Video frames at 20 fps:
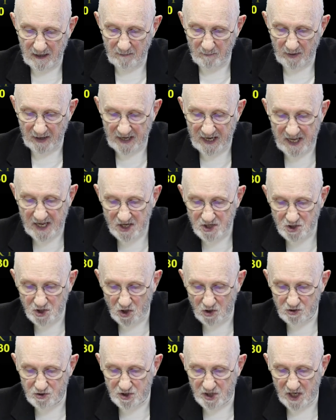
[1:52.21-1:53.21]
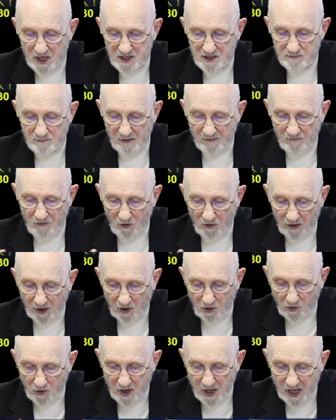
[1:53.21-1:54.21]
But He chose us before the
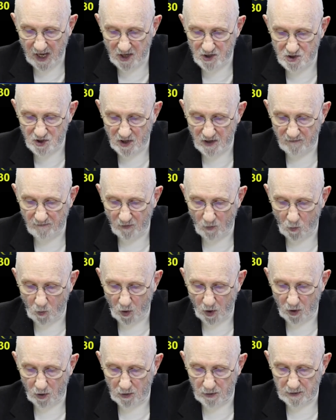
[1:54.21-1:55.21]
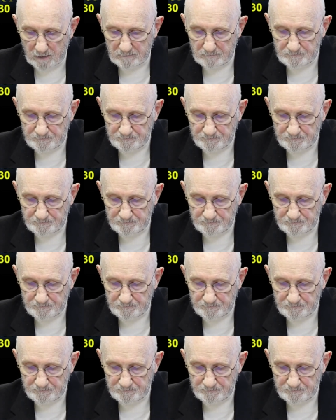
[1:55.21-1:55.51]
creation of the world